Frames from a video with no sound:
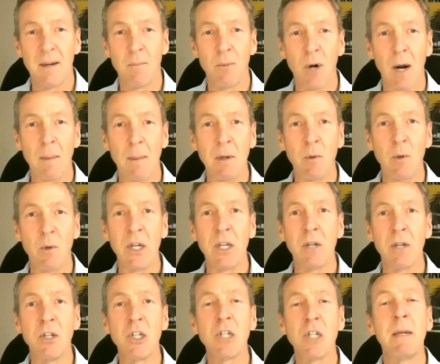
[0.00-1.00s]
property where you
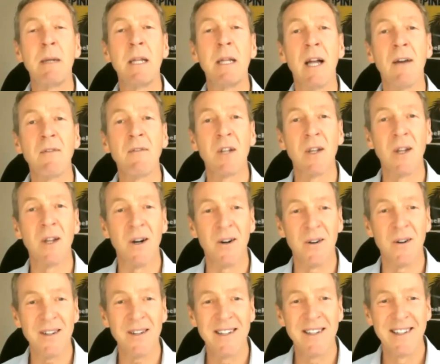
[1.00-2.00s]
can just be left
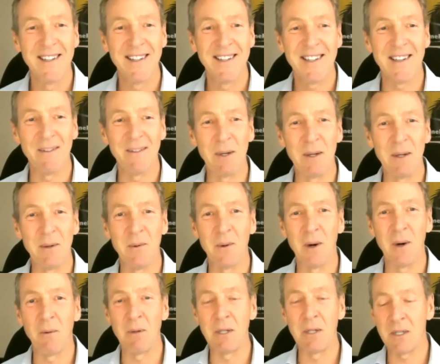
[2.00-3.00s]
alone. And we
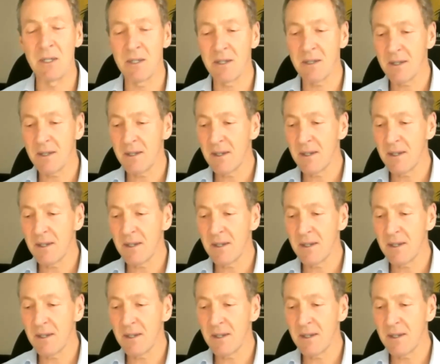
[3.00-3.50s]
always